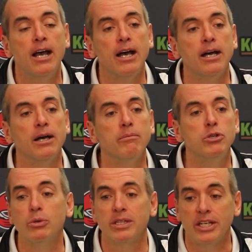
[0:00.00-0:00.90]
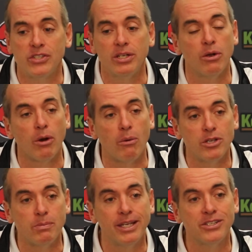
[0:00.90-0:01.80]
um, doing things that don't
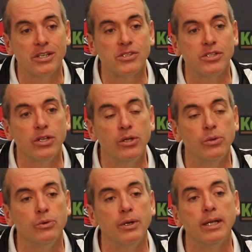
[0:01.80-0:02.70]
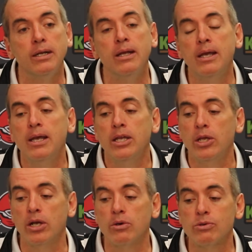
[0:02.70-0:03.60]
always make sense to you. And,
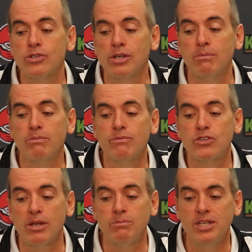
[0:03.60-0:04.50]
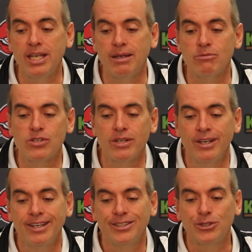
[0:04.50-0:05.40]
you know, some, some teams
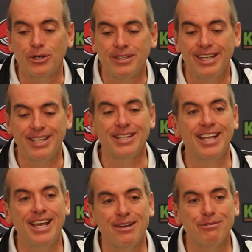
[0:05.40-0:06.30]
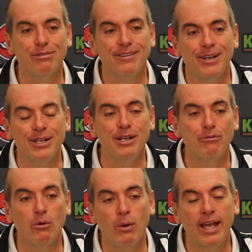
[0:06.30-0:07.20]
start thinking they have a
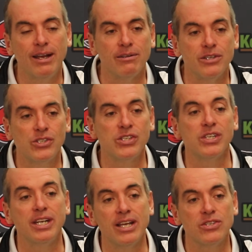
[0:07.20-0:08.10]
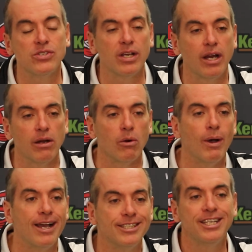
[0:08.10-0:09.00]
different way or this isn't necessary or
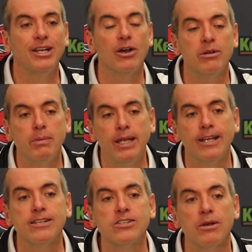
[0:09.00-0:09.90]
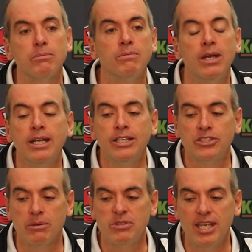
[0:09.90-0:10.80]
why is he on me? And some,
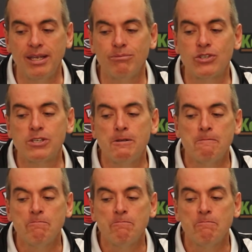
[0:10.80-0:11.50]
some teams,